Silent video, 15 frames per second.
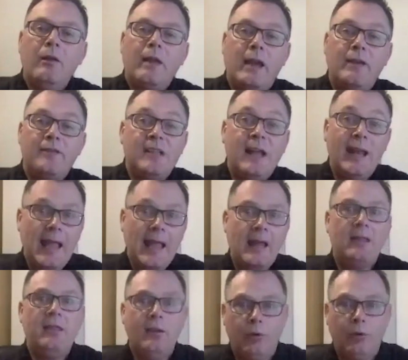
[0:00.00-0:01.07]
kind of selling
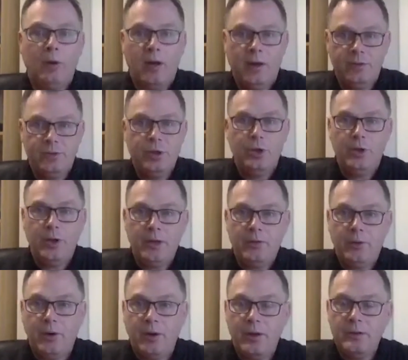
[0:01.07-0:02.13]
anything online journey,
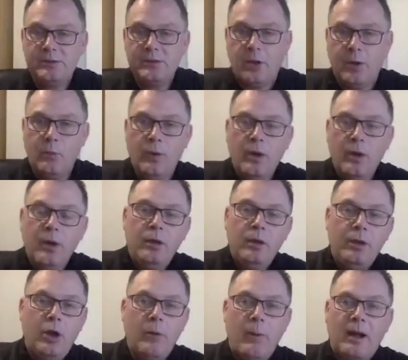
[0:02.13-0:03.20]
right? So you
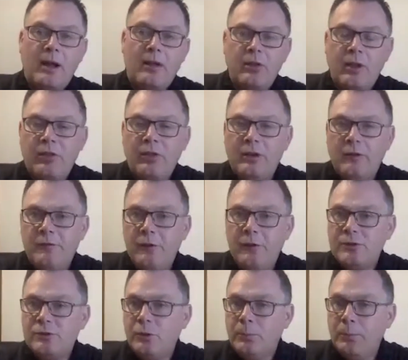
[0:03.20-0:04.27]
go back, I think the
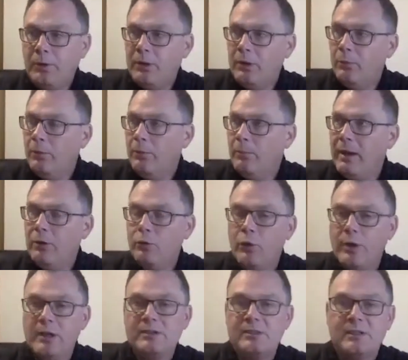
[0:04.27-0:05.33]
first company that made a
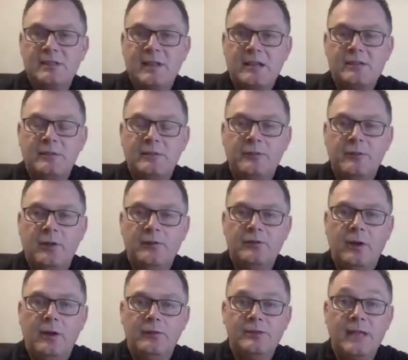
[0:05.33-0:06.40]
real success
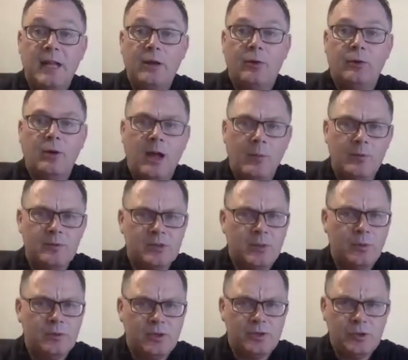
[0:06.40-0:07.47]
of selling online
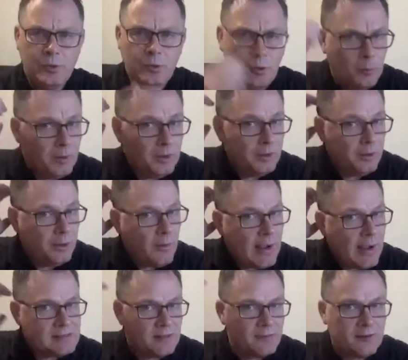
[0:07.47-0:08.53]
was a shoe company in the
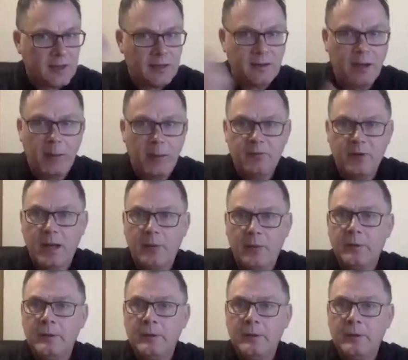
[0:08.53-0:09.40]
US. I forget the name of it now.